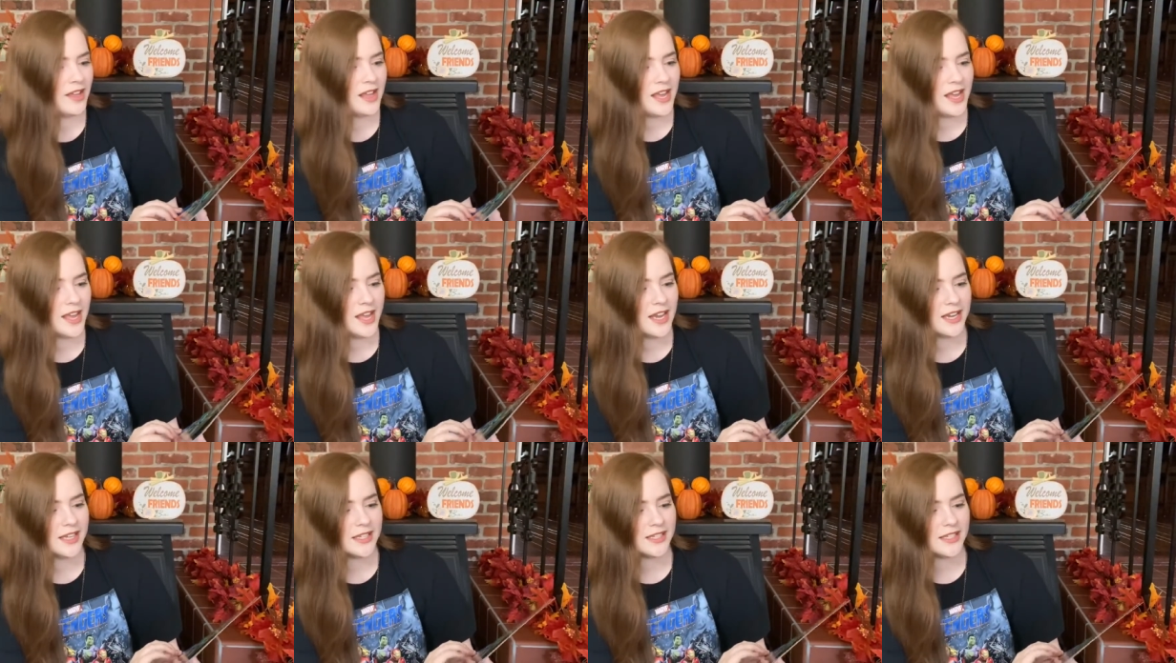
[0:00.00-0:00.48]

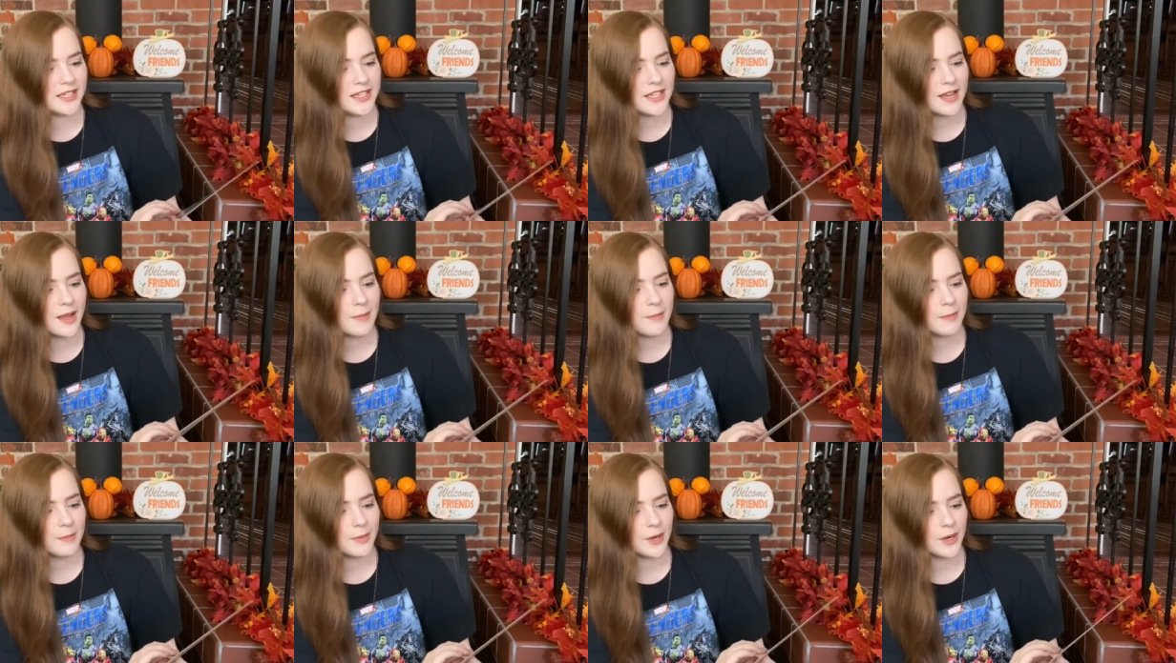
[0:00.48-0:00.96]
It is
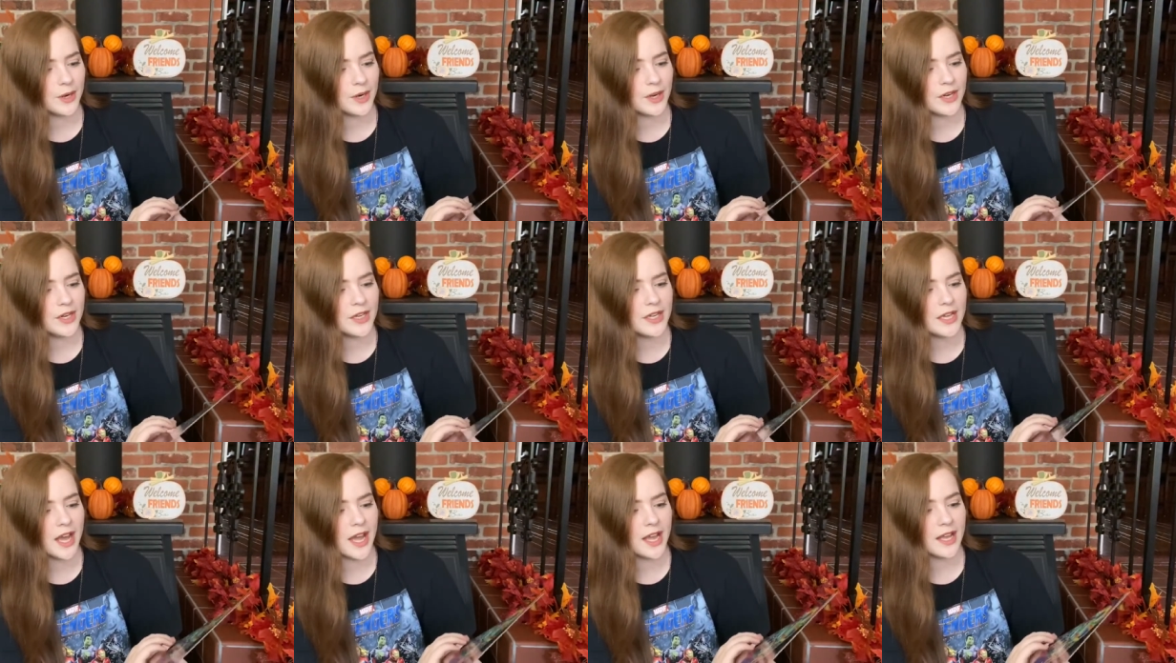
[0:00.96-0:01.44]

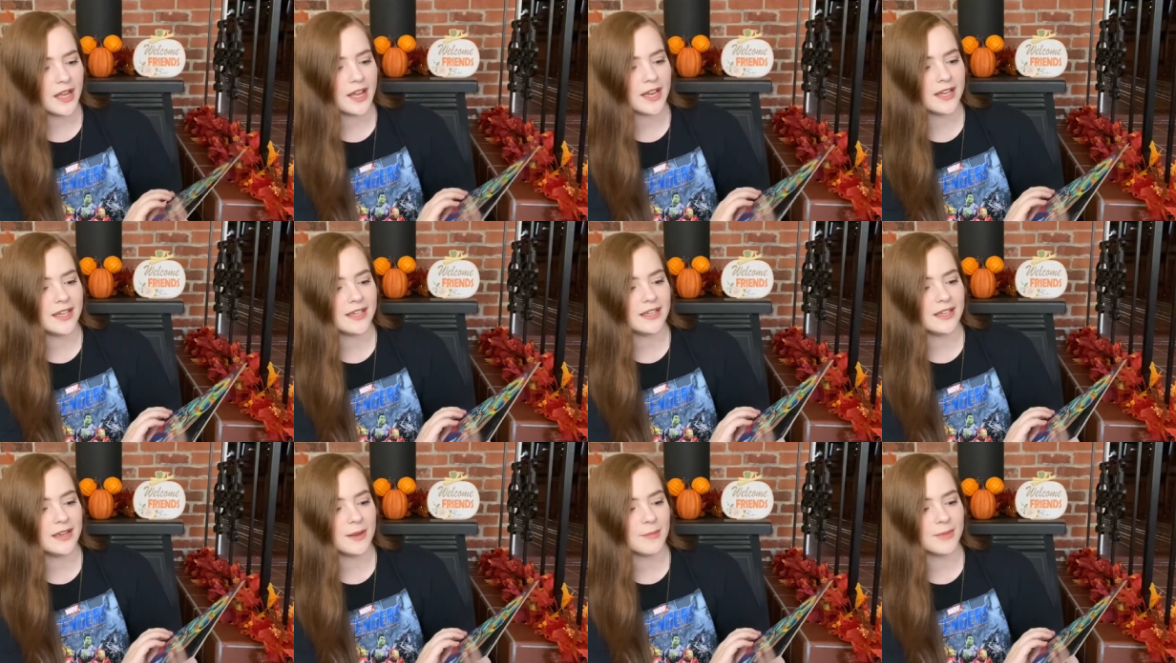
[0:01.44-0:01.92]
numbered. I
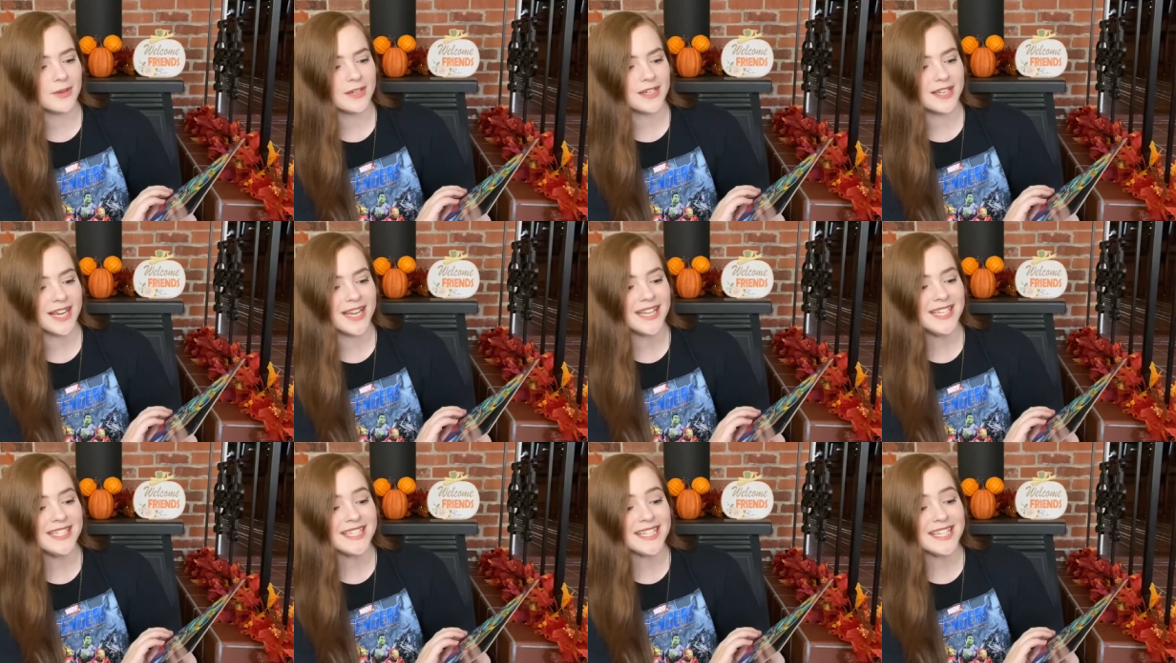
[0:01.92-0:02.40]
got number
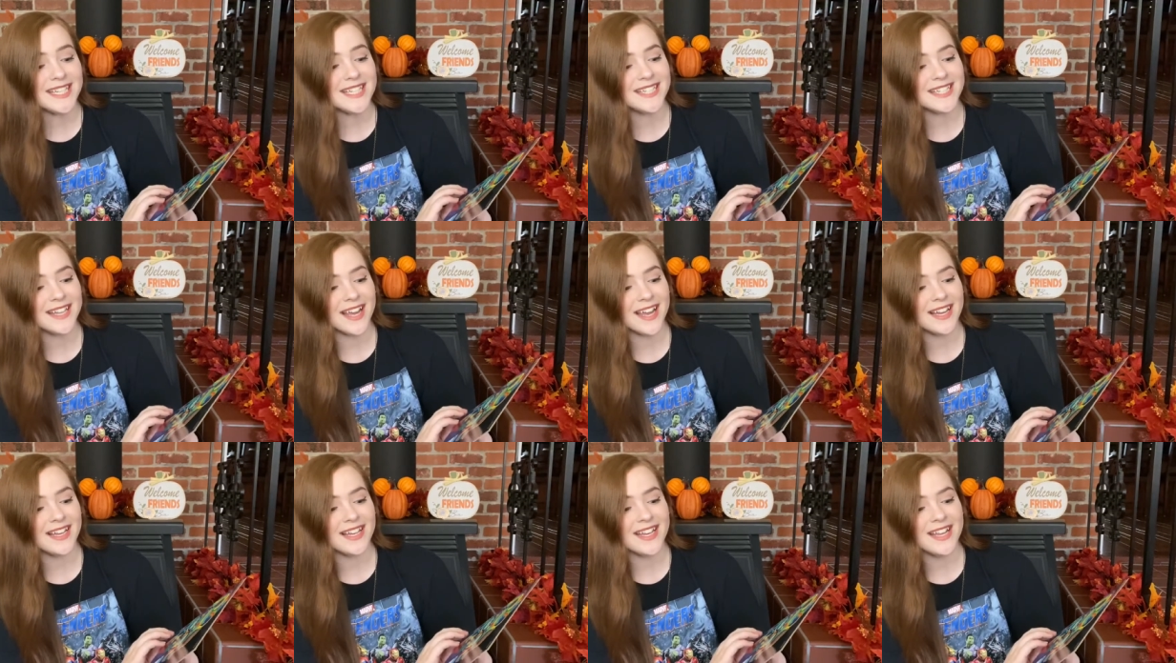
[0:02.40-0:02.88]

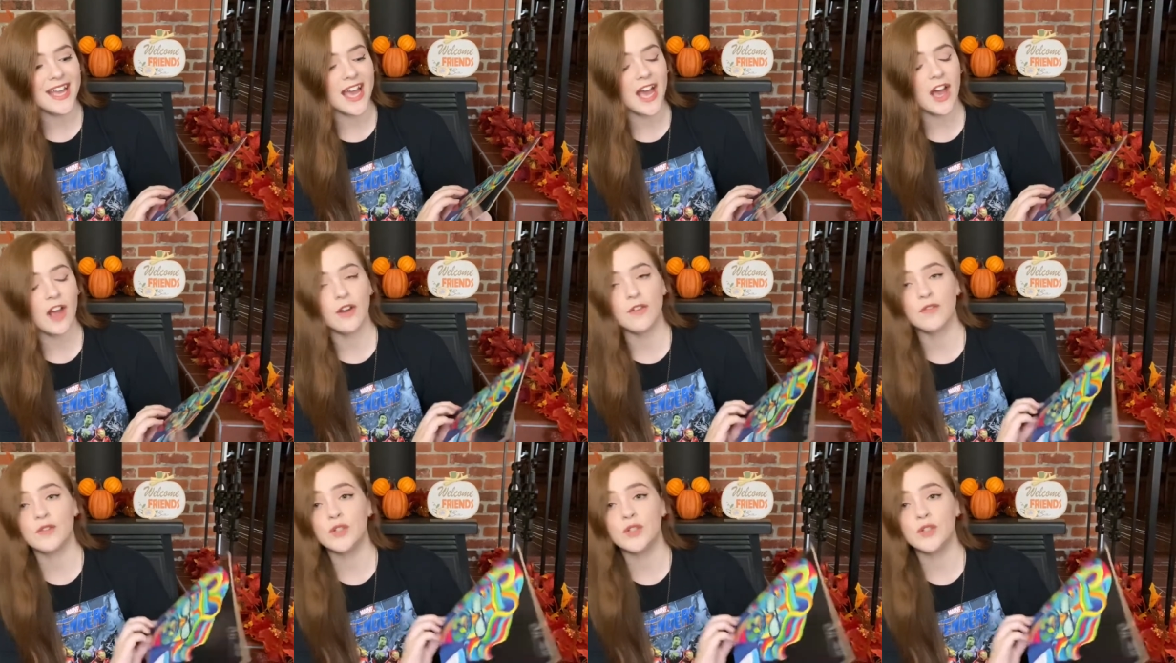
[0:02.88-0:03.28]
1990 out of